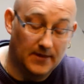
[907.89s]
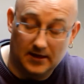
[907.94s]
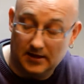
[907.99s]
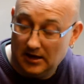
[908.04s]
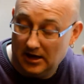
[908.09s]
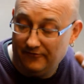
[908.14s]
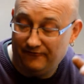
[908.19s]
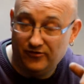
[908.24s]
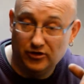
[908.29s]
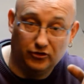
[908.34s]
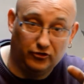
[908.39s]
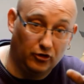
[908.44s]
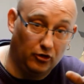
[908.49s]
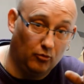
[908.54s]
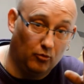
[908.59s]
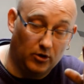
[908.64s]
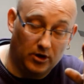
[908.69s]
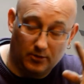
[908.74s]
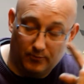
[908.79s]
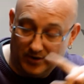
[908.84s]
If you do
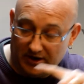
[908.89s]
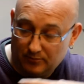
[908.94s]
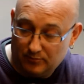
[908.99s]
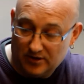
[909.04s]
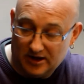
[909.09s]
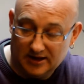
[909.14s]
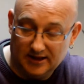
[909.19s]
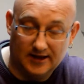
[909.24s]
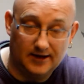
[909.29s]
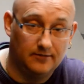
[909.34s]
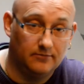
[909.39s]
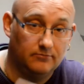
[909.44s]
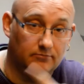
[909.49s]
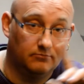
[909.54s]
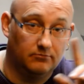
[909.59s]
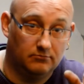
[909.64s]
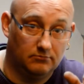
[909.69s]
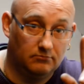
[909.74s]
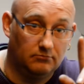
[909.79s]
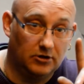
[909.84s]
want a big palette,
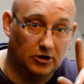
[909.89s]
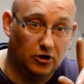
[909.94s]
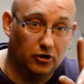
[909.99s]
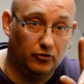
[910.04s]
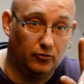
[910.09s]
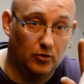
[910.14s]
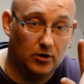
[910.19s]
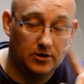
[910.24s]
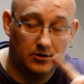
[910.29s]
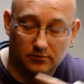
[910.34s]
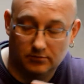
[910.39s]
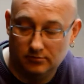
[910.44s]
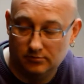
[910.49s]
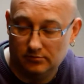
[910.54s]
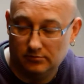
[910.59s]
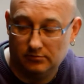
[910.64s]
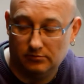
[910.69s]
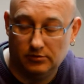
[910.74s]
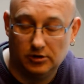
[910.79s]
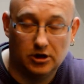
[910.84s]
a good one,
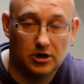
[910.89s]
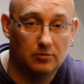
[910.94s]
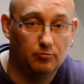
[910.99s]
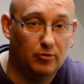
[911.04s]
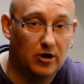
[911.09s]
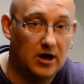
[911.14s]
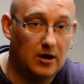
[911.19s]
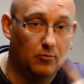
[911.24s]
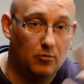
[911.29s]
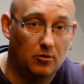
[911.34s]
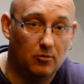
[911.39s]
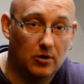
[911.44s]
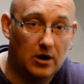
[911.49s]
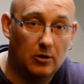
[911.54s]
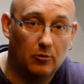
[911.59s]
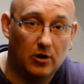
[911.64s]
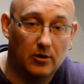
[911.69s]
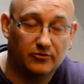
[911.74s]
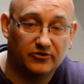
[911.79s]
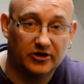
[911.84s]
you can buy them on my
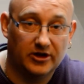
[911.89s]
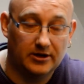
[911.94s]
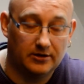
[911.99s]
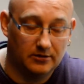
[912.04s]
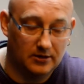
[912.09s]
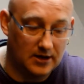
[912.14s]
website.